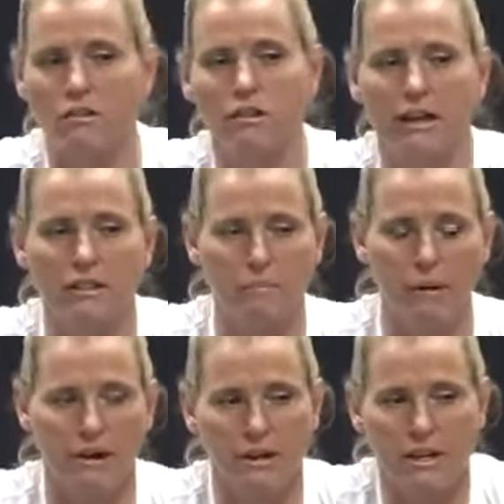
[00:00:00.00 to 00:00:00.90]
like the
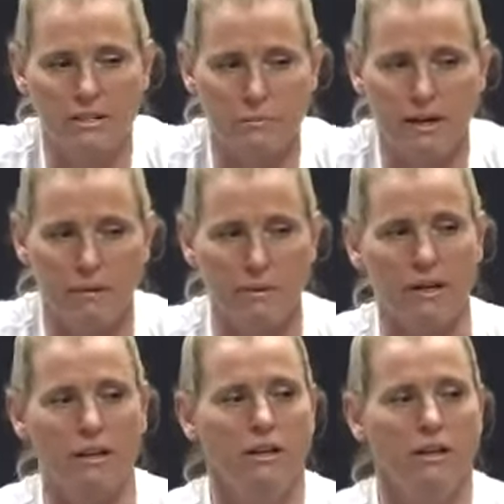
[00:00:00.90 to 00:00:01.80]
parity is
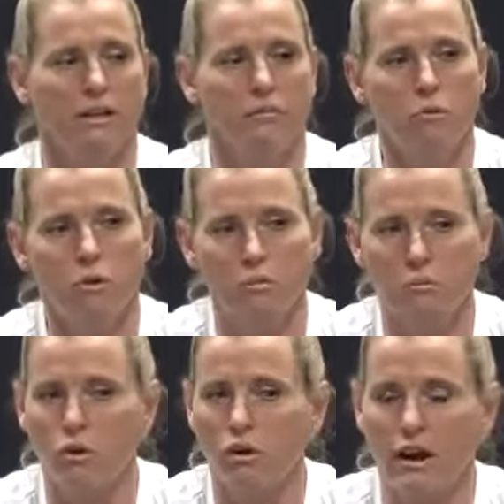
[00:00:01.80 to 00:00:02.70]
becoming more and
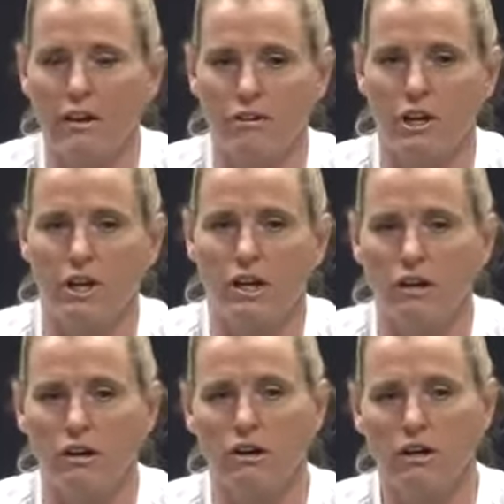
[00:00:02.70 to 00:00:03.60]
more every
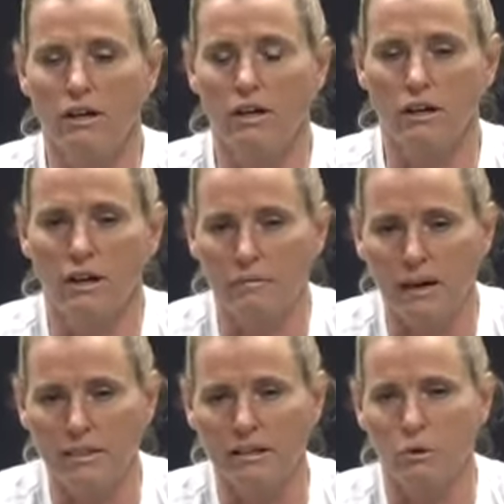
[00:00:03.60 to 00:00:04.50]
year. I
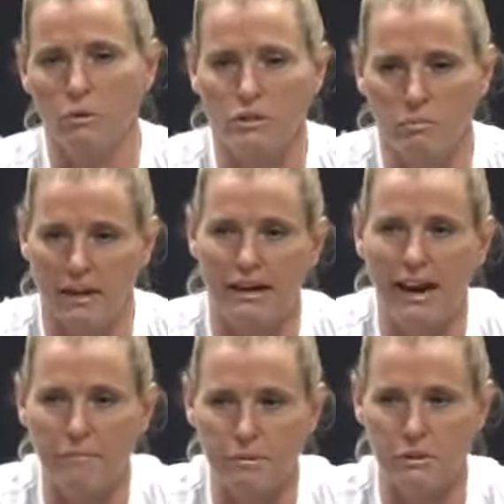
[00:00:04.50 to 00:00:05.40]
think there was a big
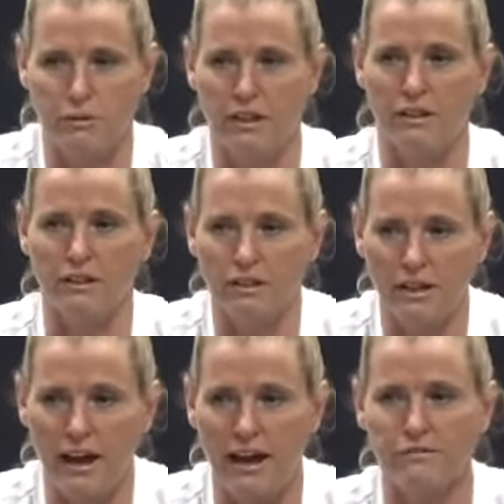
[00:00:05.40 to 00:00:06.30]
gap between the
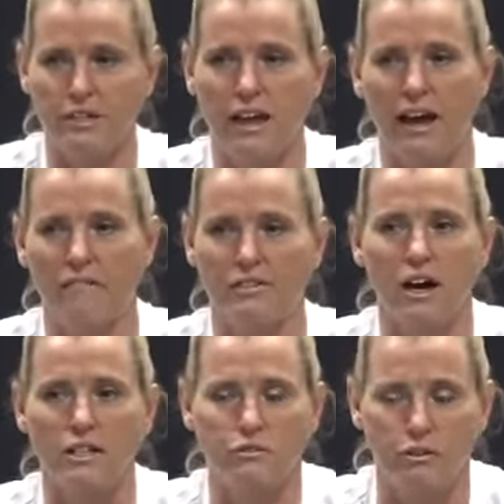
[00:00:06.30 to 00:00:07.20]
haves and the
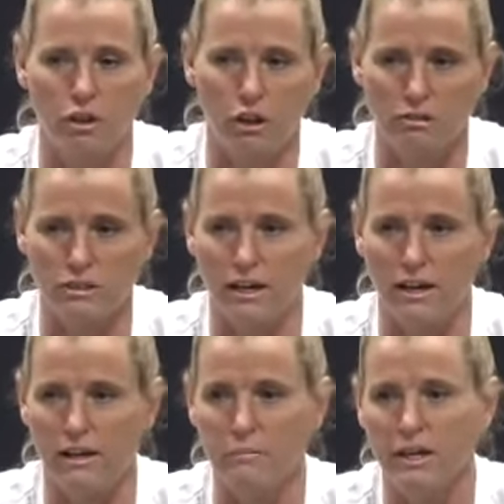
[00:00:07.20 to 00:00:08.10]
have-nots for a long time